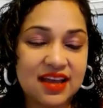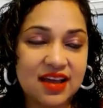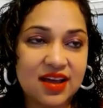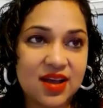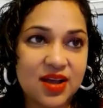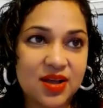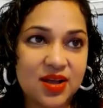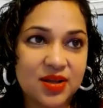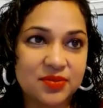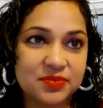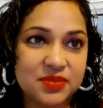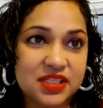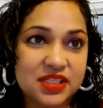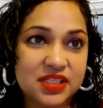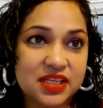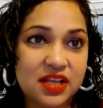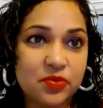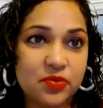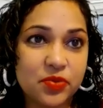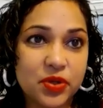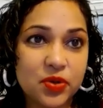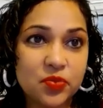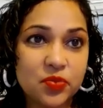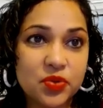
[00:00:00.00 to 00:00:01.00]
And
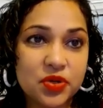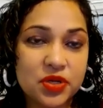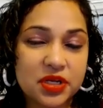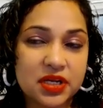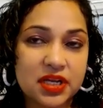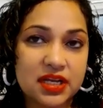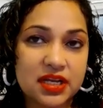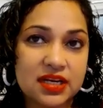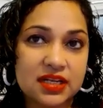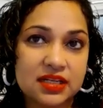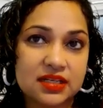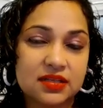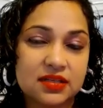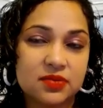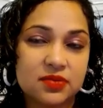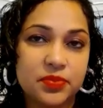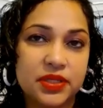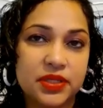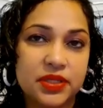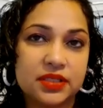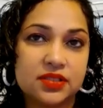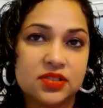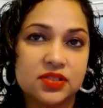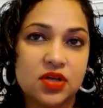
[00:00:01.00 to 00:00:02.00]
today we'll work a little
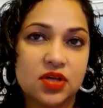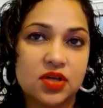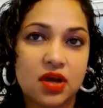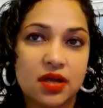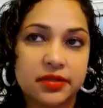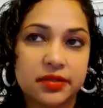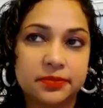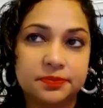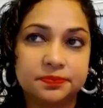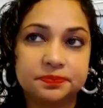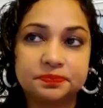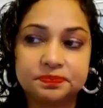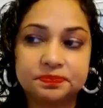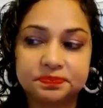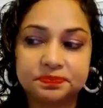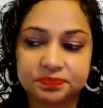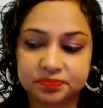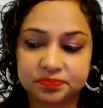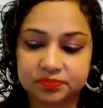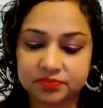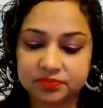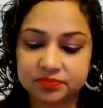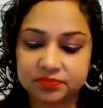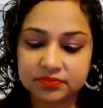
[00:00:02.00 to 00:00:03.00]
bit on
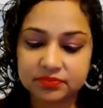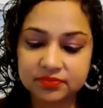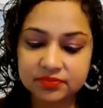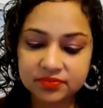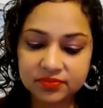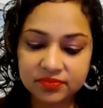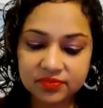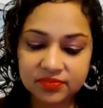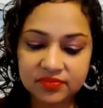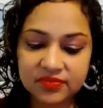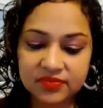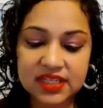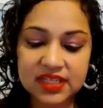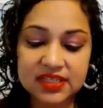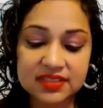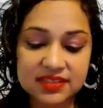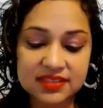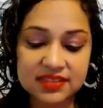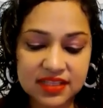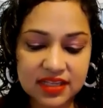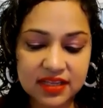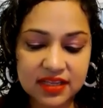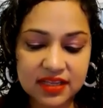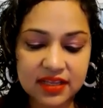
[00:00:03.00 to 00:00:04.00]

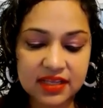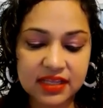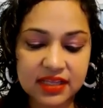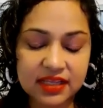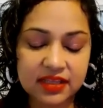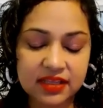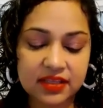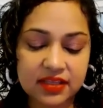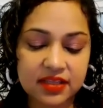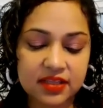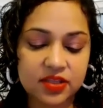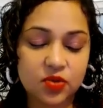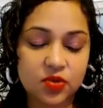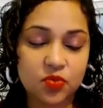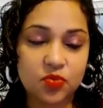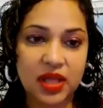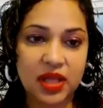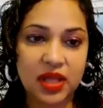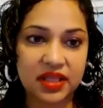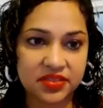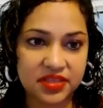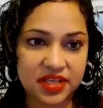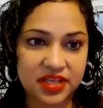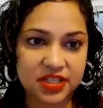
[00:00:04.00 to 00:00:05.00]
seeing the
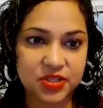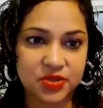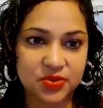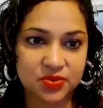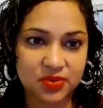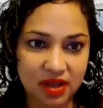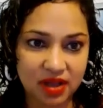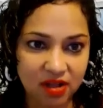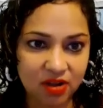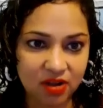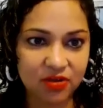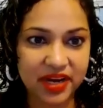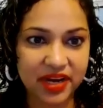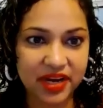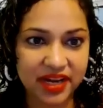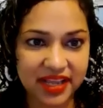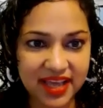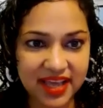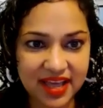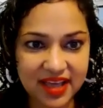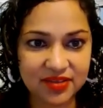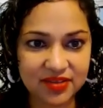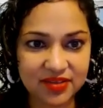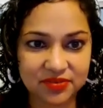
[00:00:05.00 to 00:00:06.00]
wealth that you already
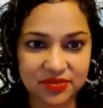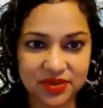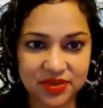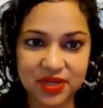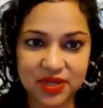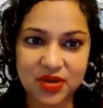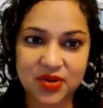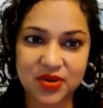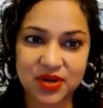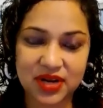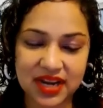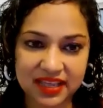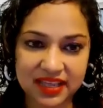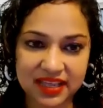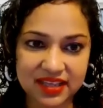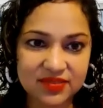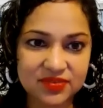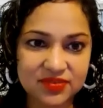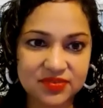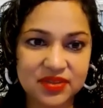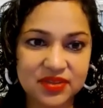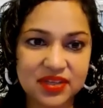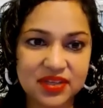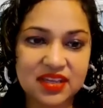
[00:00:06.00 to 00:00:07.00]
have in your
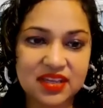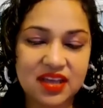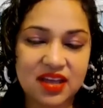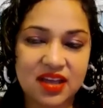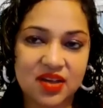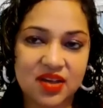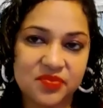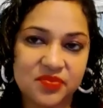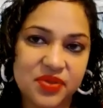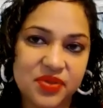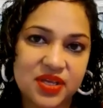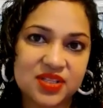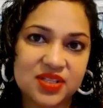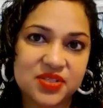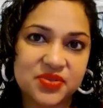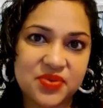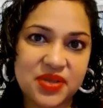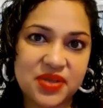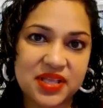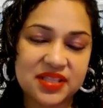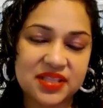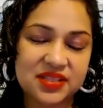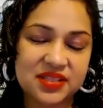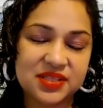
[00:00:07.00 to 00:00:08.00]
life, because
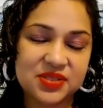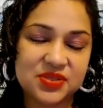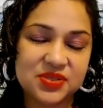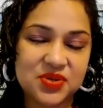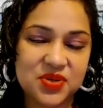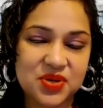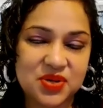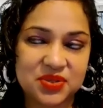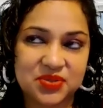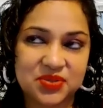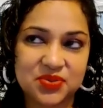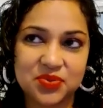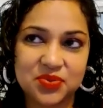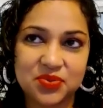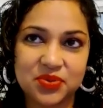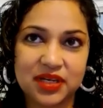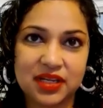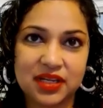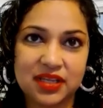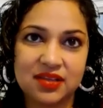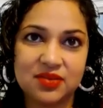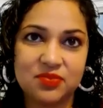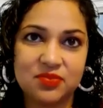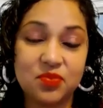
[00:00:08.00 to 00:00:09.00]
wealth is not
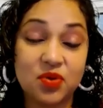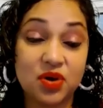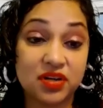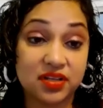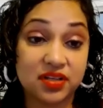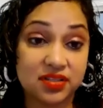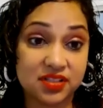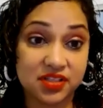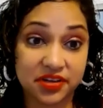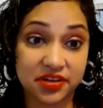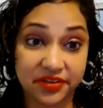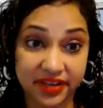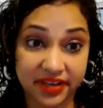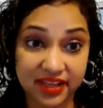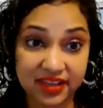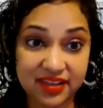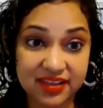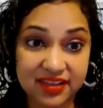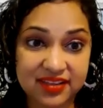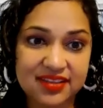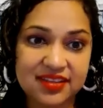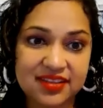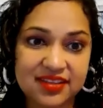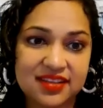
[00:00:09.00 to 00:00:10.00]
only
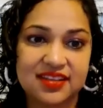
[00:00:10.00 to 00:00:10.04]
monetary.